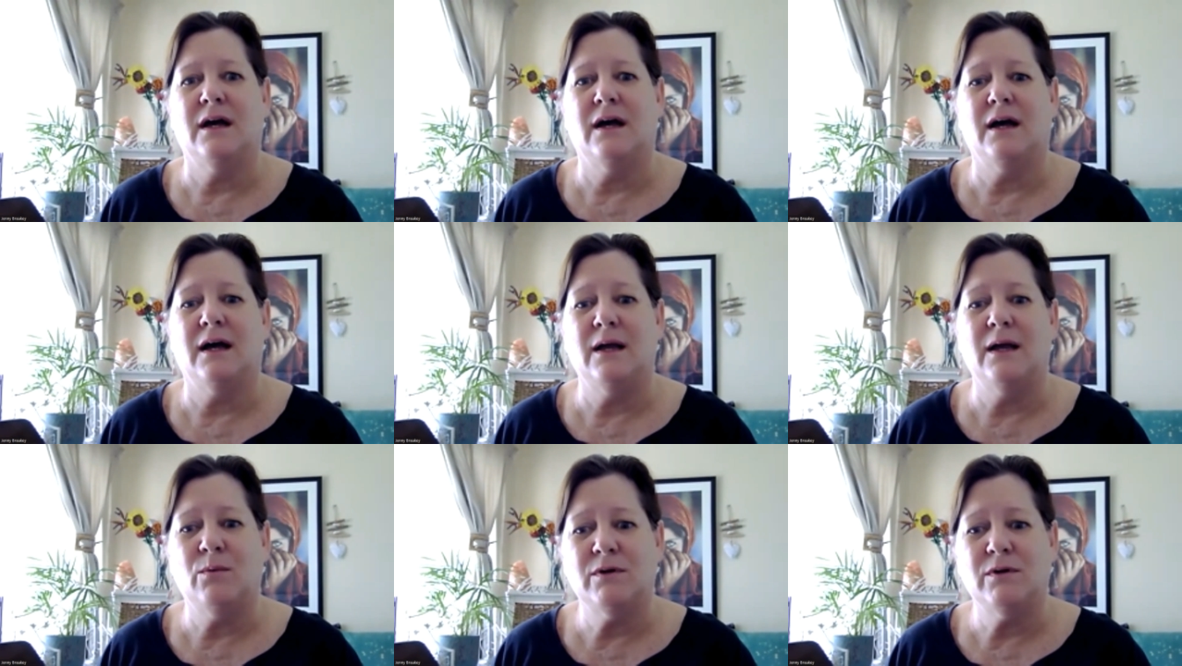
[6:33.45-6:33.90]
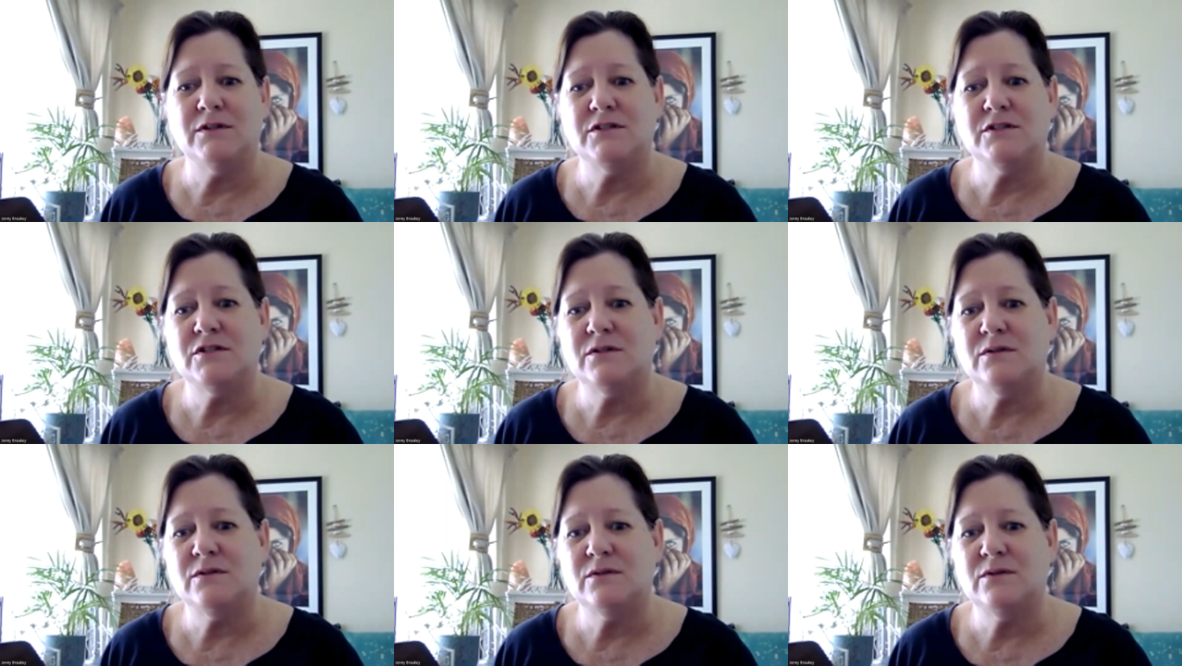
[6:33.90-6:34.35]
i want
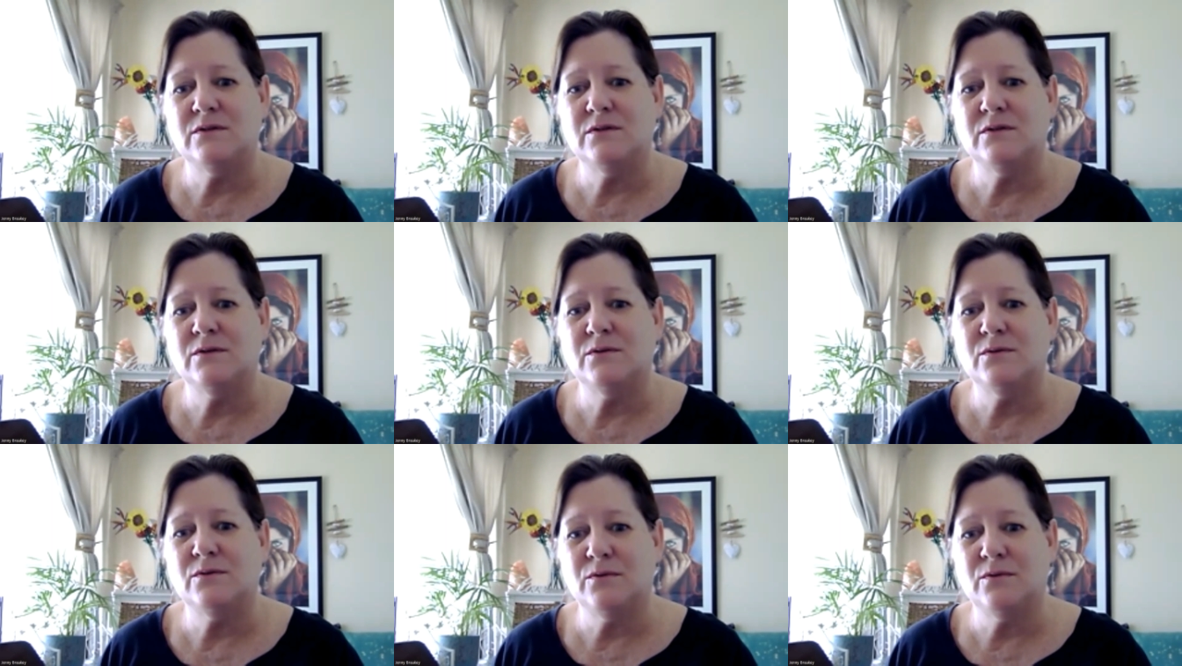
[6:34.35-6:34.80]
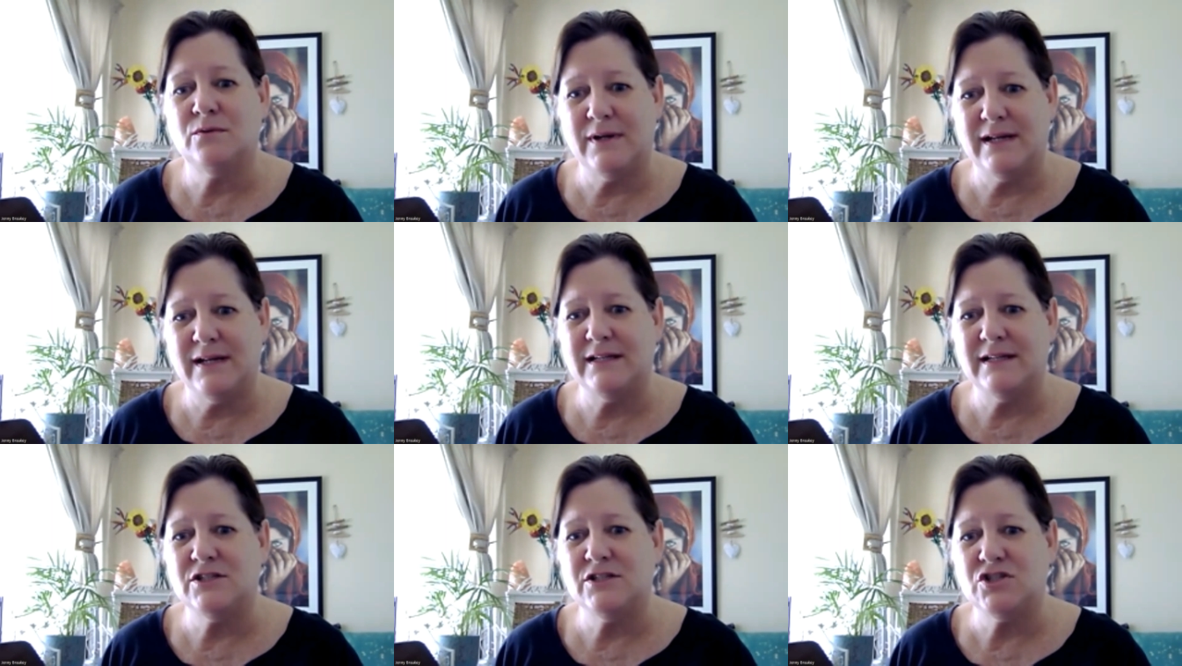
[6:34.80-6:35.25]
to
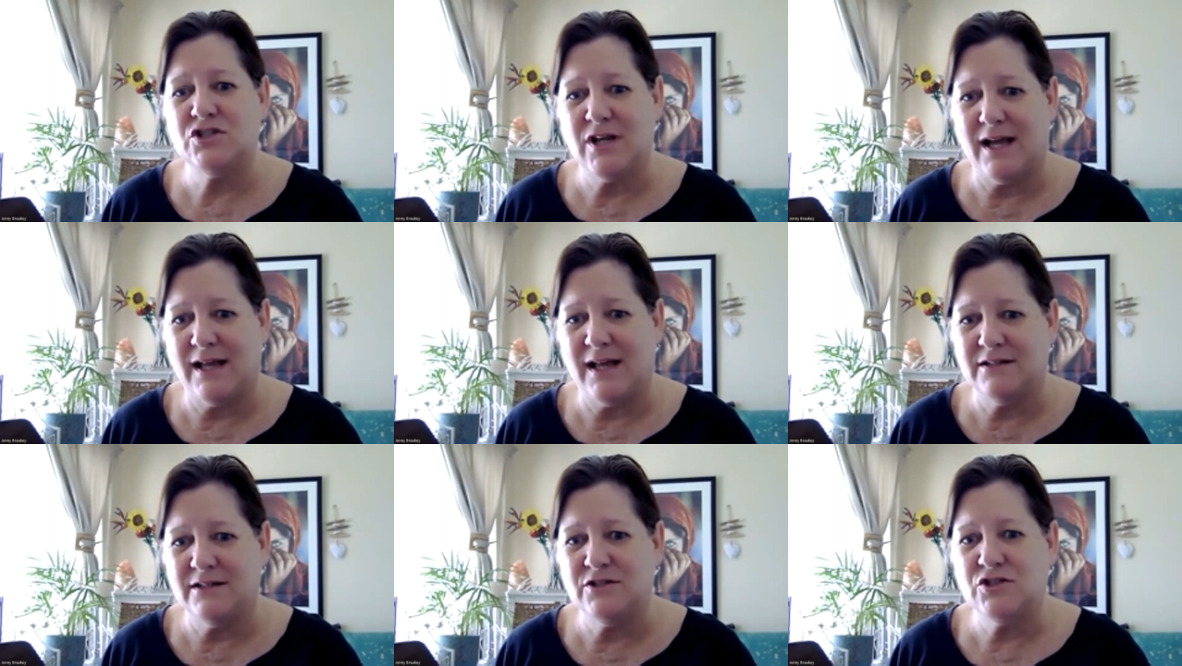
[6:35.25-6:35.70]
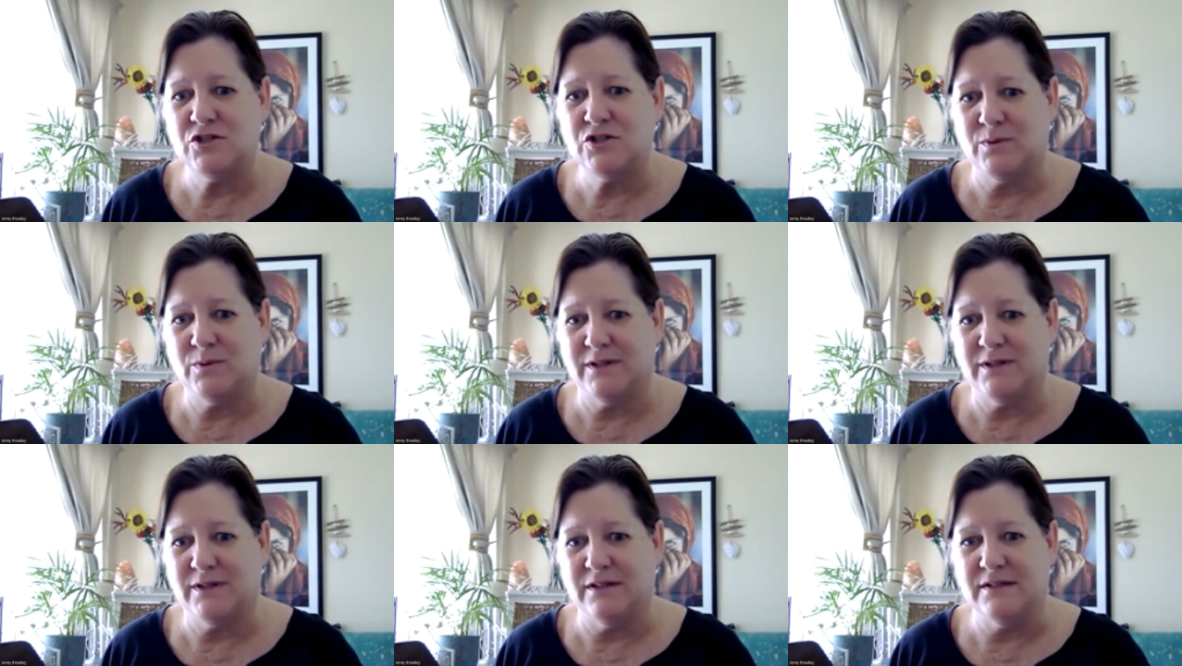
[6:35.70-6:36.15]
really challenge
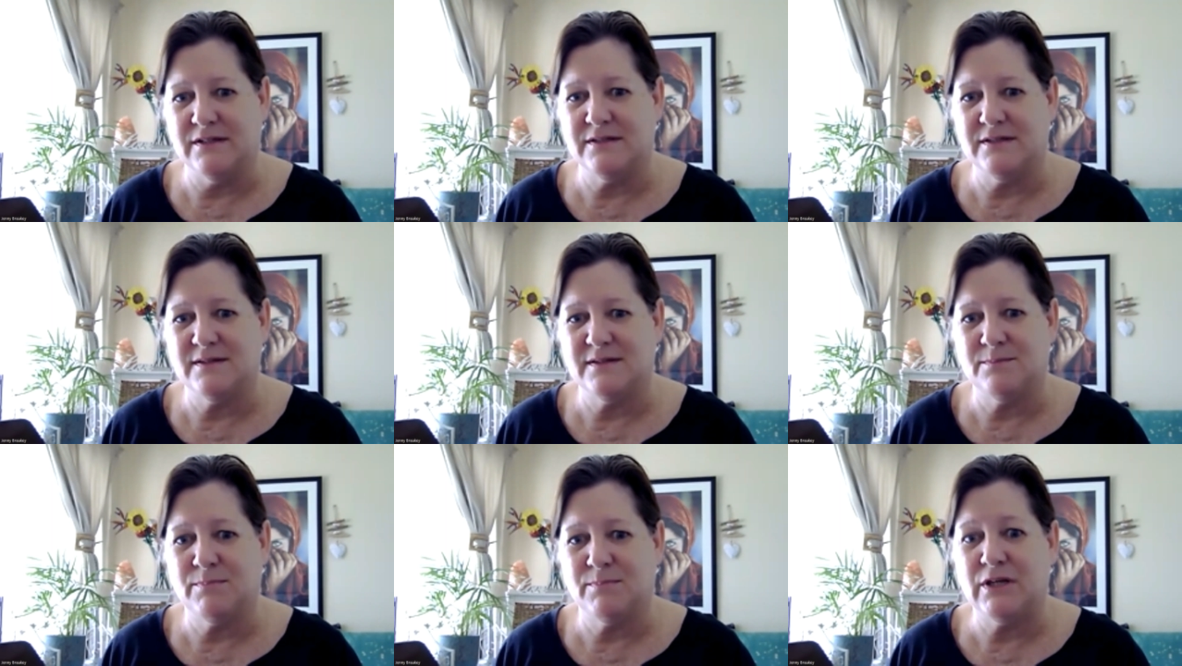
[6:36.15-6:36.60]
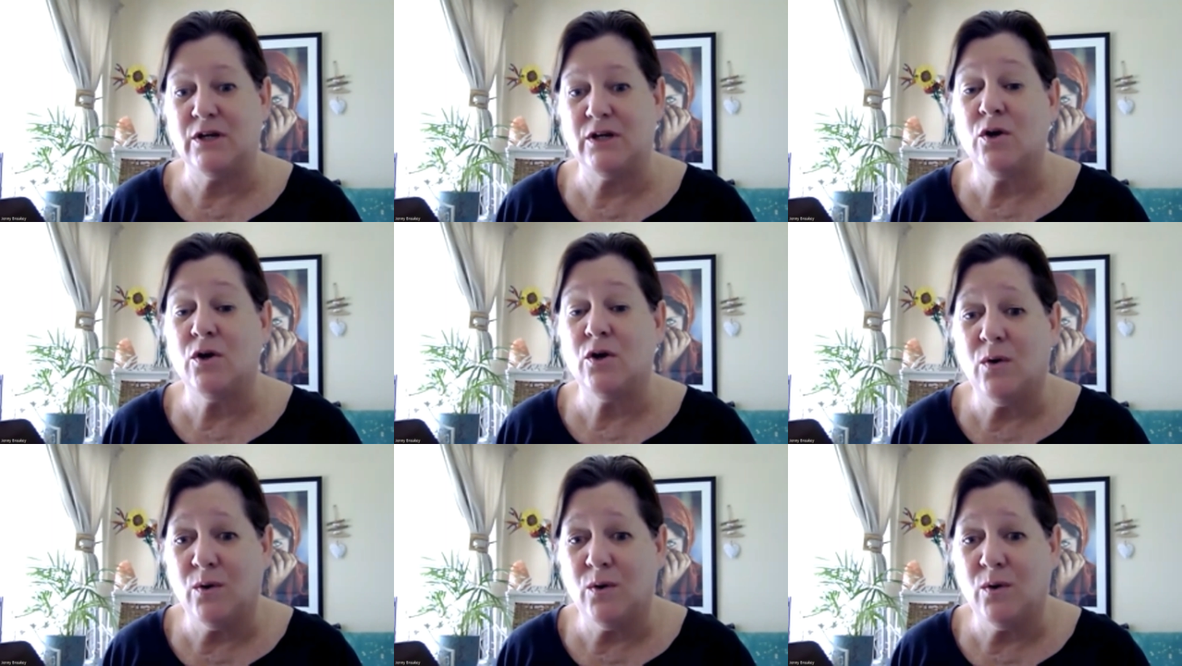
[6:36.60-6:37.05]
you on this
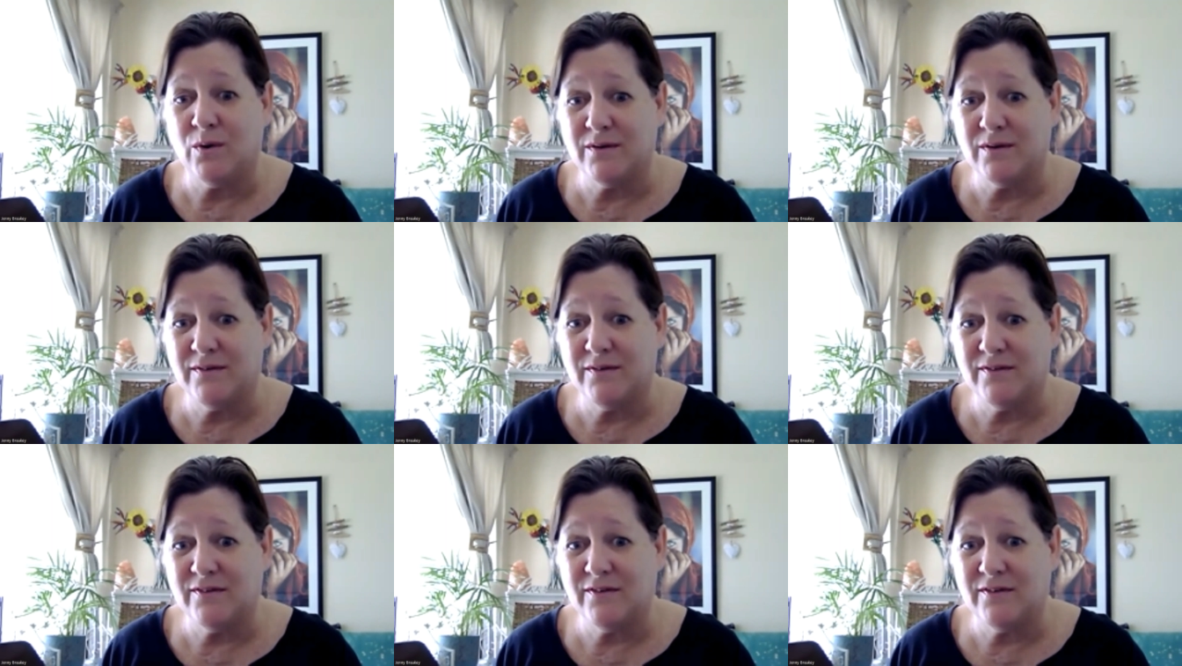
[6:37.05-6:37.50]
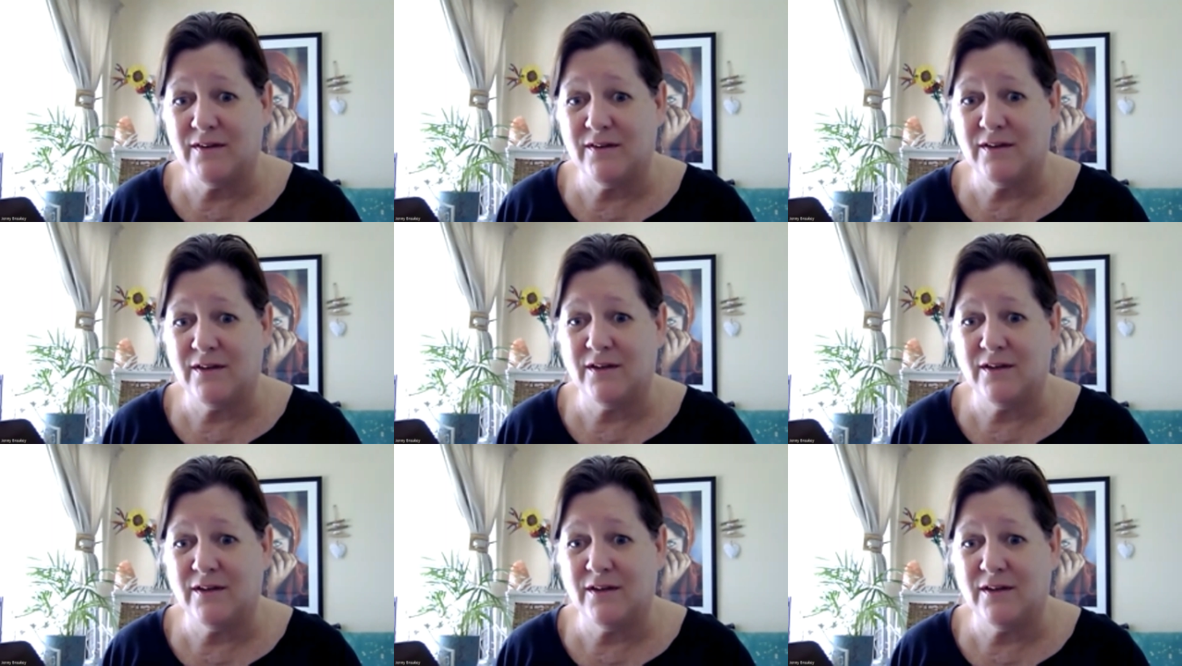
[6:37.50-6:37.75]
because